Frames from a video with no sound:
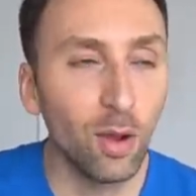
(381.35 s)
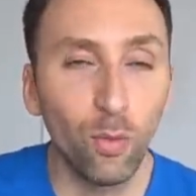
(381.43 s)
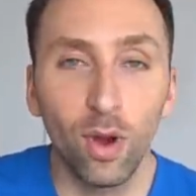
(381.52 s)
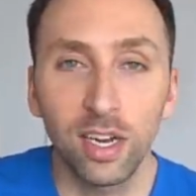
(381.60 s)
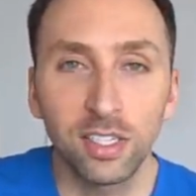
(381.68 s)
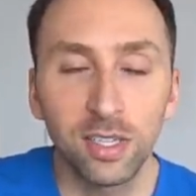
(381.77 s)
I
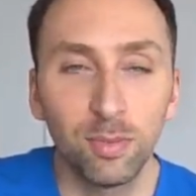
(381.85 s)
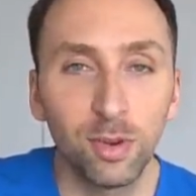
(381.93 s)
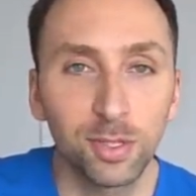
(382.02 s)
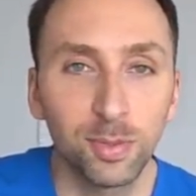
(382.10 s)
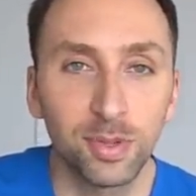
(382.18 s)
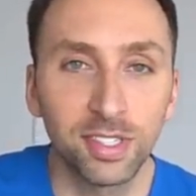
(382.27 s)
wash them
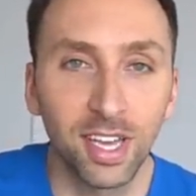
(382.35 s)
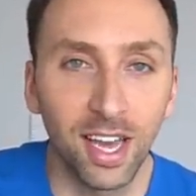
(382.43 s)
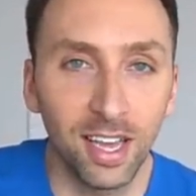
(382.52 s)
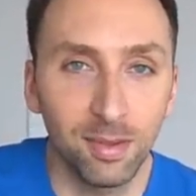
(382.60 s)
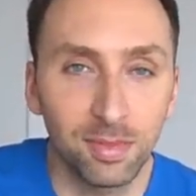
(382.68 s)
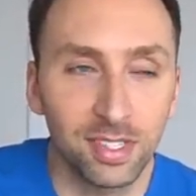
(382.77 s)
multiple
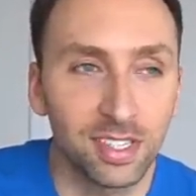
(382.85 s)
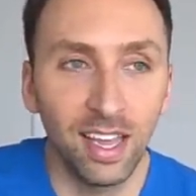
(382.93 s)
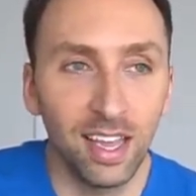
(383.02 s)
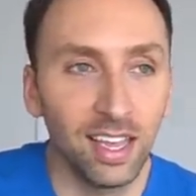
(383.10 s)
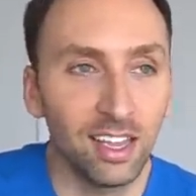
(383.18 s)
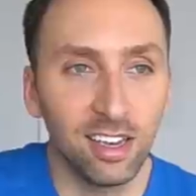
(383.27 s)
times
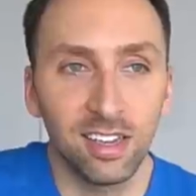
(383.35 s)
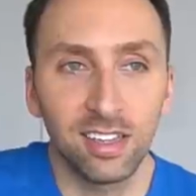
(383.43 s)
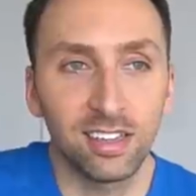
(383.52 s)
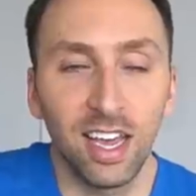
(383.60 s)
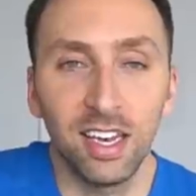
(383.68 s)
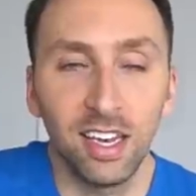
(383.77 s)
and
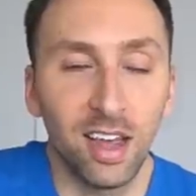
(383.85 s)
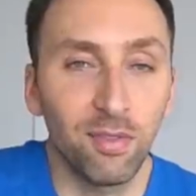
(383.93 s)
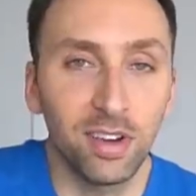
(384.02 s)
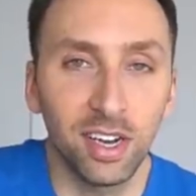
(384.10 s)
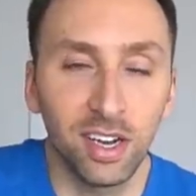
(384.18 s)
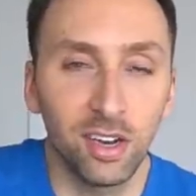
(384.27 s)
I
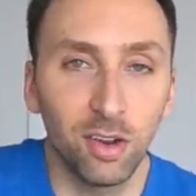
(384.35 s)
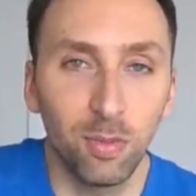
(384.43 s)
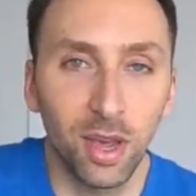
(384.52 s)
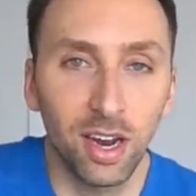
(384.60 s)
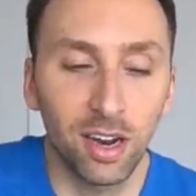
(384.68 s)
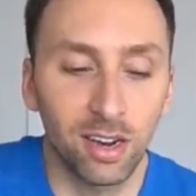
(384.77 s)
never get a new
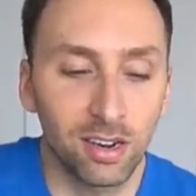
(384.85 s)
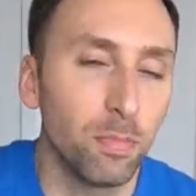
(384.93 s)
pair.